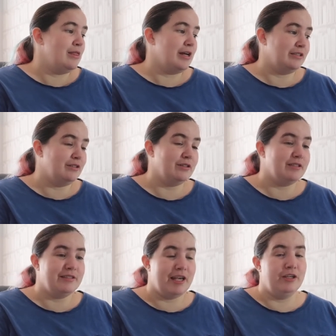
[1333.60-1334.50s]
that's not
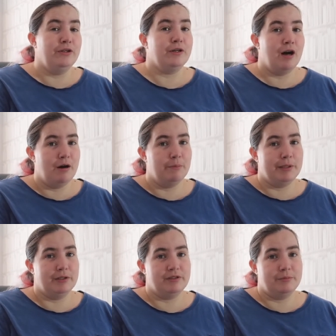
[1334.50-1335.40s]
to say you can't
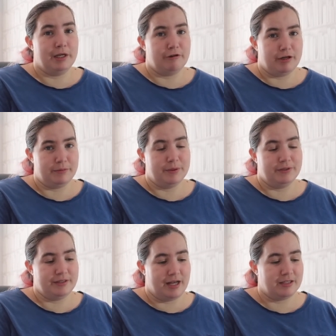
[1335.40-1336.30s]
build some incredible
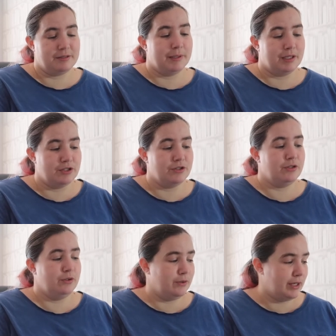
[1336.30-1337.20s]
sets because
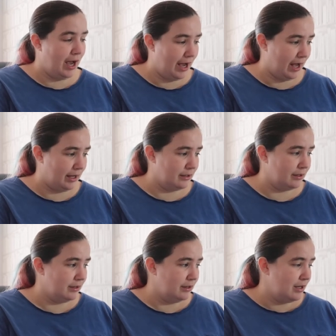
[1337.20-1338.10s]
you can.
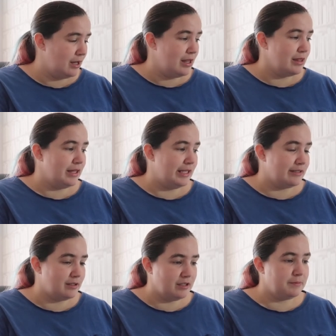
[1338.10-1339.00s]
The
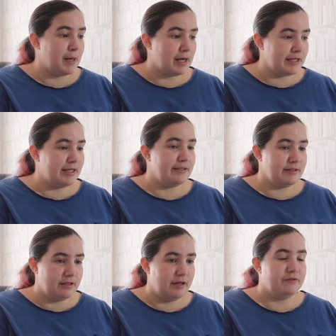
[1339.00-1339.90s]
starter pack
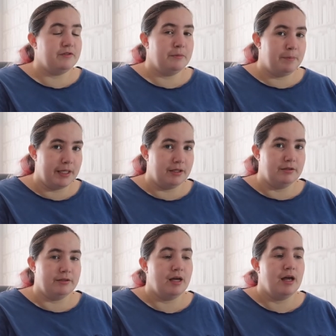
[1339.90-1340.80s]
is enough to
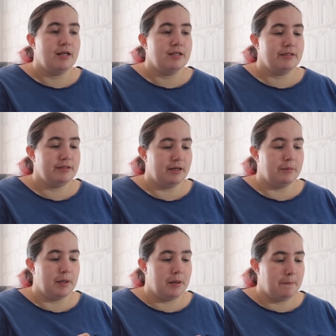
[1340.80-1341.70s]
build
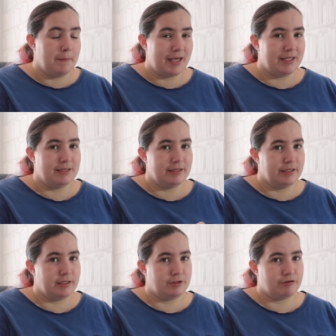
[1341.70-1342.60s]
some
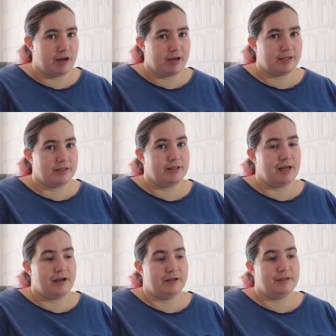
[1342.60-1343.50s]
amazing tracks
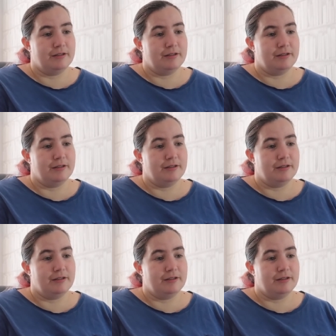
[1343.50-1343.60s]
that